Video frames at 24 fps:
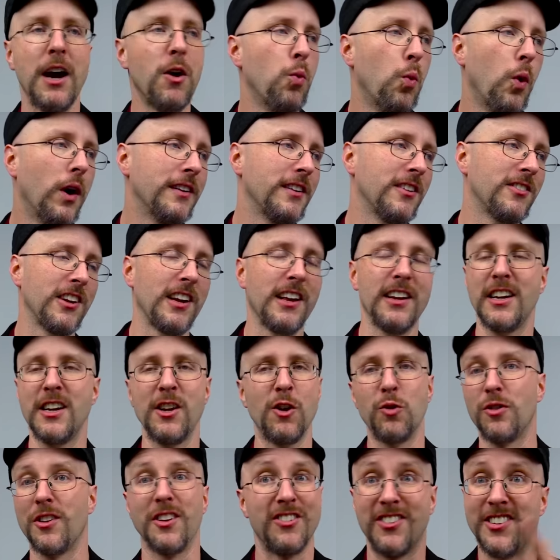Now what, is he gonna
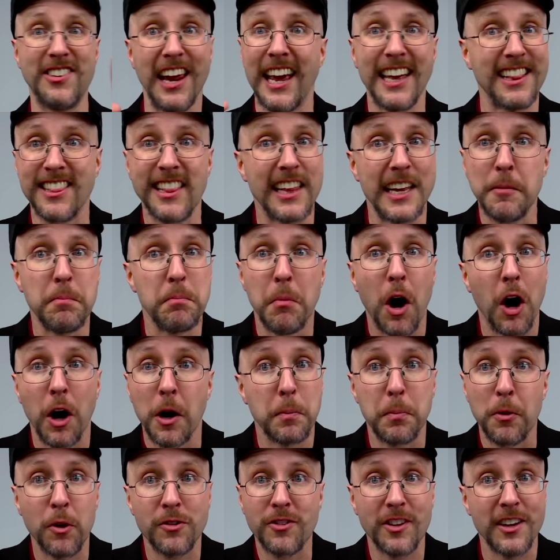use his deadly
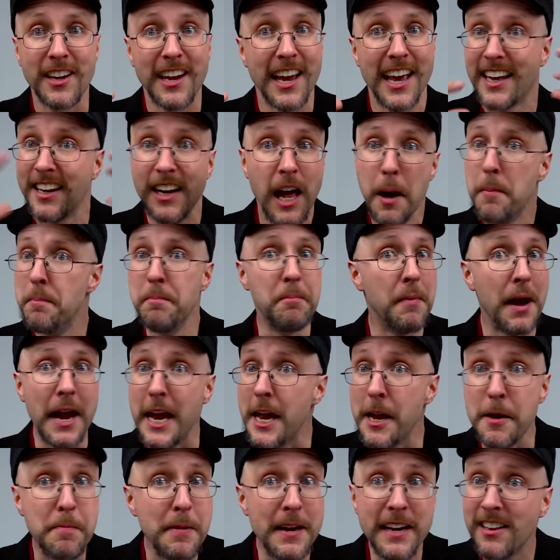marbles again?
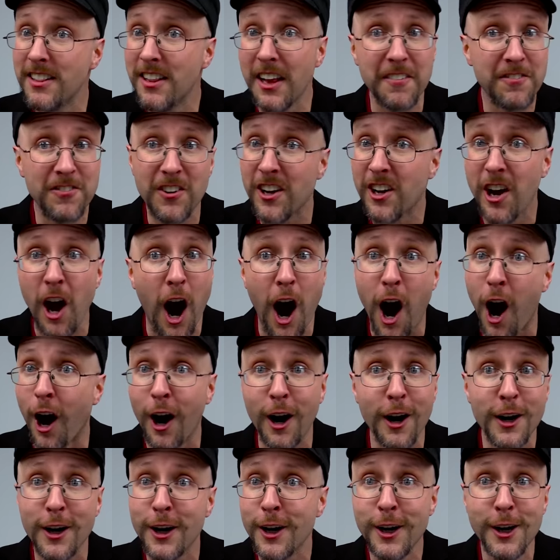Maybe lift a
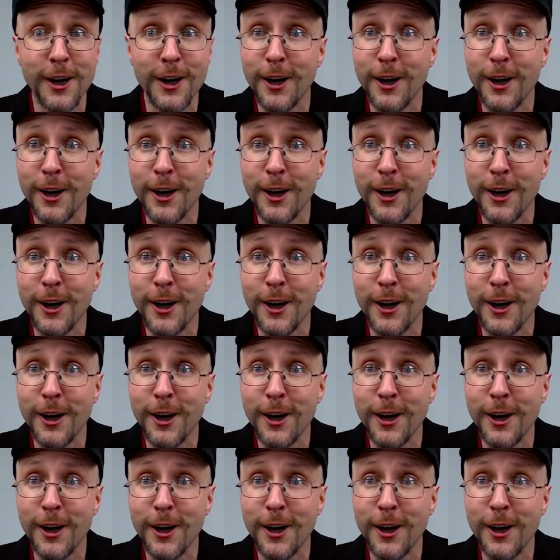car?